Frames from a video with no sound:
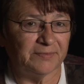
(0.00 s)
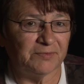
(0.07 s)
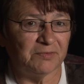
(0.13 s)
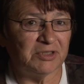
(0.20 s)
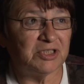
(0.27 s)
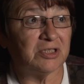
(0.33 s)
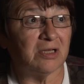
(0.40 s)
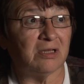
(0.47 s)

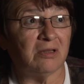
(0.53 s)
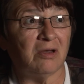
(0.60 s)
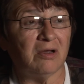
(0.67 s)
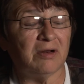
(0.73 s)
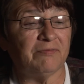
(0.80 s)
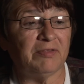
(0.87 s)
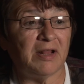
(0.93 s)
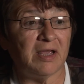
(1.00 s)
which a lot
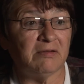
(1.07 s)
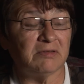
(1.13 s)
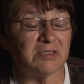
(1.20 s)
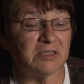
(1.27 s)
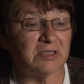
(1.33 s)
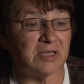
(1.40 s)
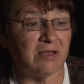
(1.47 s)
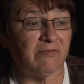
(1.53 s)
of
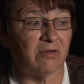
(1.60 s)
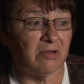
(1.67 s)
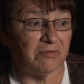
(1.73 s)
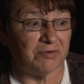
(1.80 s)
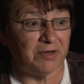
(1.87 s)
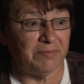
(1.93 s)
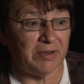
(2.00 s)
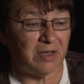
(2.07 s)
languages have
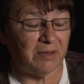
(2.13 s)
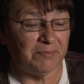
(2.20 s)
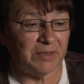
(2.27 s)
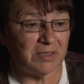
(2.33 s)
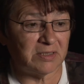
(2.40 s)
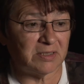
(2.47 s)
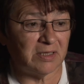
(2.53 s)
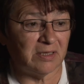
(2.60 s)
already become
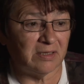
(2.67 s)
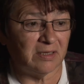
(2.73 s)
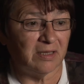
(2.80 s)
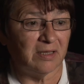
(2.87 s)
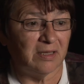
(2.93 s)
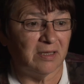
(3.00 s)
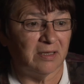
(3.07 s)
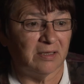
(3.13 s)
extinct.
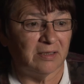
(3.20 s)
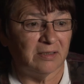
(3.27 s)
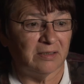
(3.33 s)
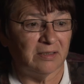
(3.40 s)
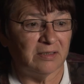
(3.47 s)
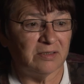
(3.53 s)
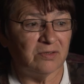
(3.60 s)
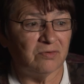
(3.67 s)

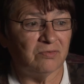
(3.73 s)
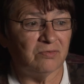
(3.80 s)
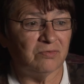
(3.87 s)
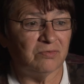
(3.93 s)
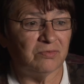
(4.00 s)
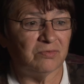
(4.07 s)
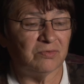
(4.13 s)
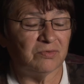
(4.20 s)
There's
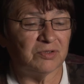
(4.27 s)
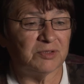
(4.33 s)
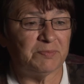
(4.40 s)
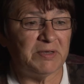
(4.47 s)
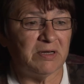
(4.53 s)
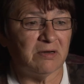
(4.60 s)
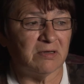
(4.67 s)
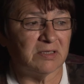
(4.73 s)
no
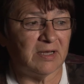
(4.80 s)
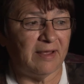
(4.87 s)
speakers